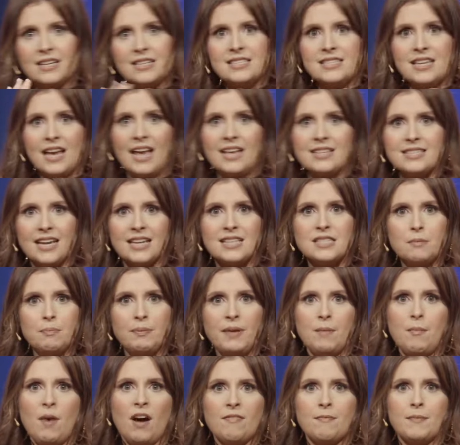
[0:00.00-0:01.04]
the
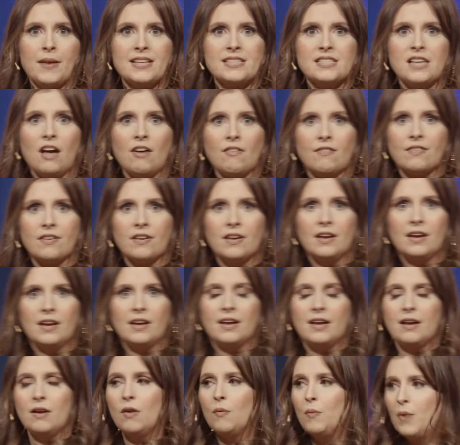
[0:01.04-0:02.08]
blame off myself.
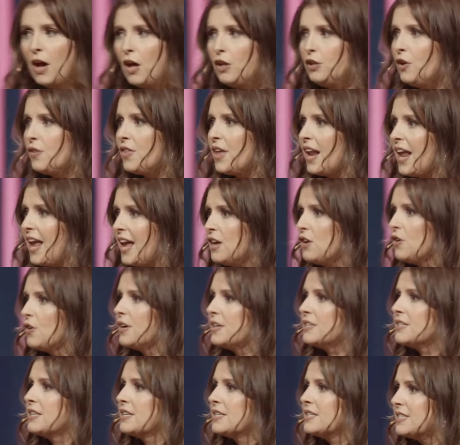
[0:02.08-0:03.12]
We all know that anger
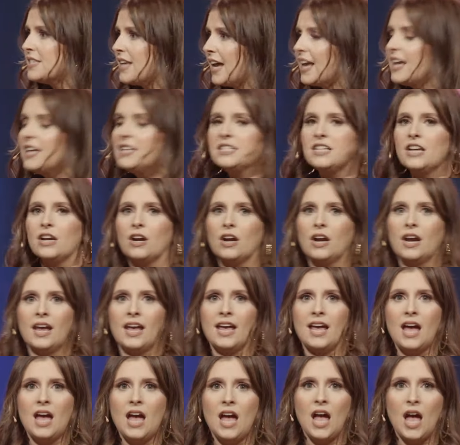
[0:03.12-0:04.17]
is a
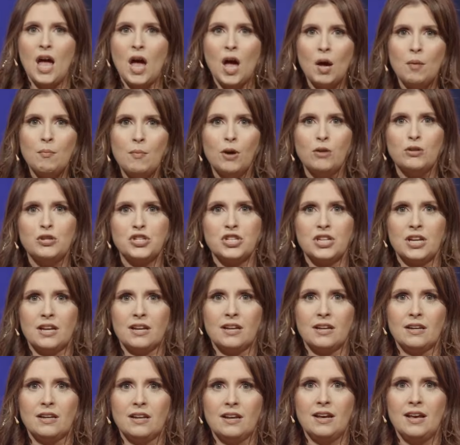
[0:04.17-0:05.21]
secondary
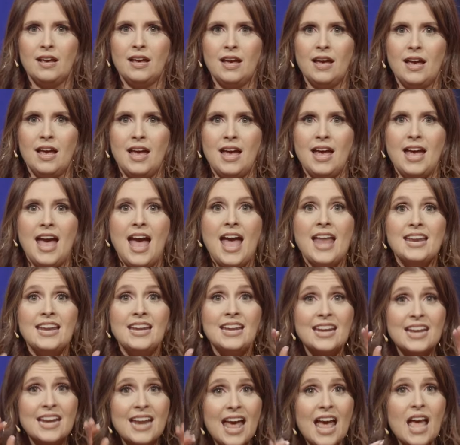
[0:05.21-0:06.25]
emotion, and it
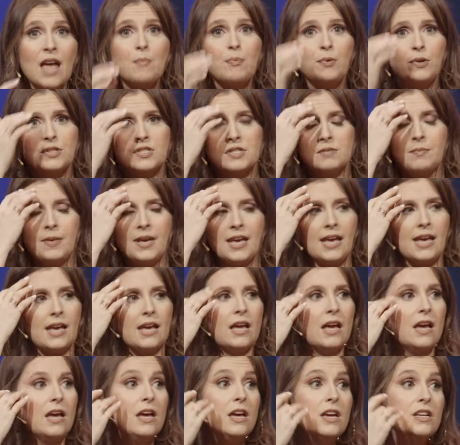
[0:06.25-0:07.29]
enables me
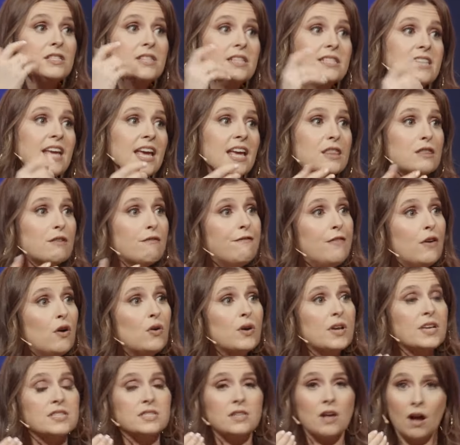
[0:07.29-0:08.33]
to take the
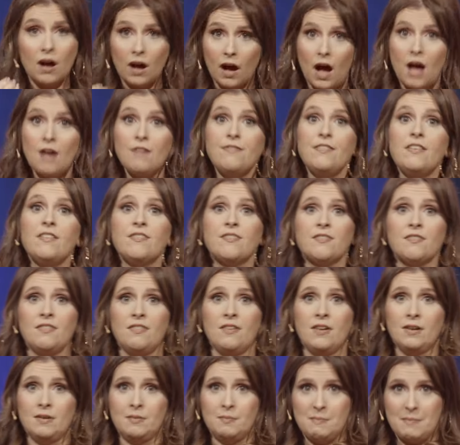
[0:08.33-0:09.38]
focus off of
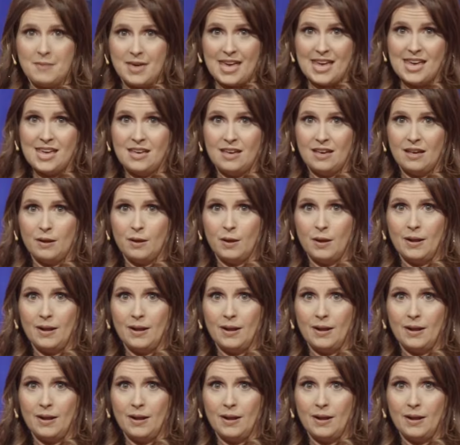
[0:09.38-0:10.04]
me